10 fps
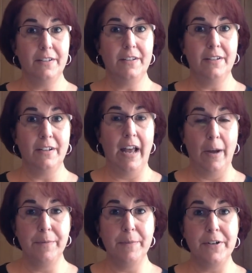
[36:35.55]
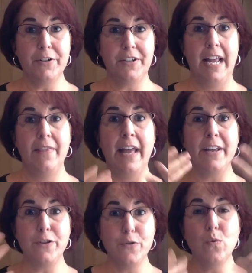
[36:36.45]
to help them understand
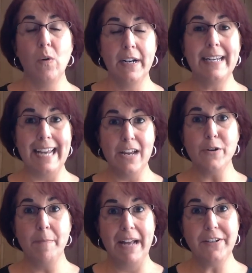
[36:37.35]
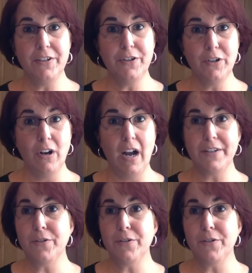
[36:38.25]
that you want to get your message across.